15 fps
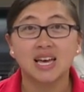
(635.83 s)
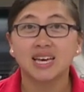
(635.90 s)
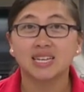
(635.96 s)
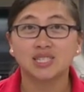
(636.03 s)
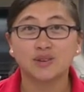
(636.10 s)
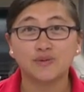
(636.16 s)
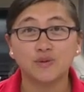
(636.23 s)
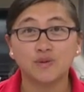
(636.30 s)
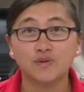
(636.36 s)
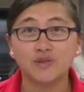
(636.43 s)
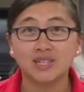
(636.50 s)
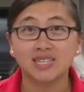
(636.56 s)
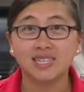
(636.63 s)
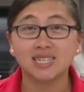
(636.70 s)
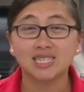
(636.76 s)
is a
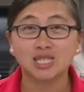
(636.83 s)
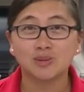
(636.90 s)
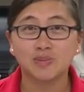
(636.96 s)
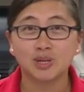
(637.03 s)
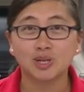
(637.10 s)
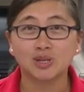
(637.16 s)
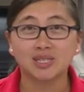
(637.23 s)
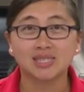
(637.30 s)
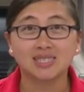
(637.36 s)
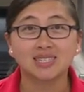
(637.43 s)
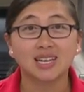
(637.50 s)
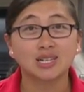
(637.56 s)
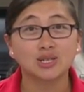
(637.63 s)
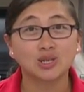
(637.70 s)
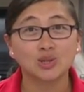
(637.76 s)
fulfilling experience
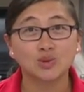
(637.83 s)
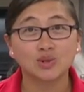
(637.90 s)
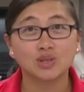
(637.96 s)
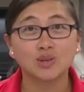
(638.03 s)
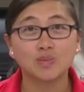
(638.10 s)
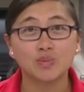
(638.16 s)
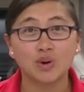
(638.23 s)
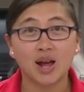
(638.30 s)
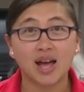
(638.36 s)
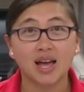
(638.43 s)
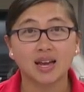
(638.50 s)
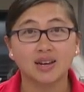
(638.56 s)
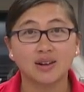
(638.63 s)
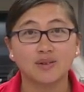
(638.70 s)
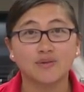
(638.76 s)
and a source of
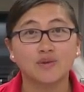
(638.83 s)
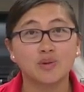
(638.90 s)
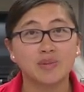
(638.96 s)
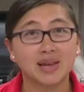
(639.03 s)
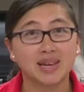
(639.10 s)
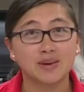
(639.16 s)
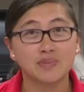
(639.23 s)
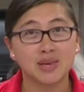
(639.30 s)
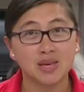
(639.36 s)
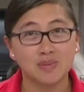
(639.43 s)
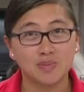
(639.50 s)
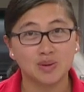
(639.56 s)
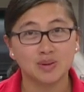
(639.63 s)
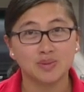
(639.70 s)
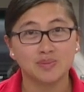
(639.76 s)
pride for many
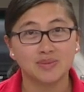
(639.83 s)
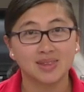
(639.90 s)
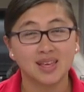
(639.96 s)
people.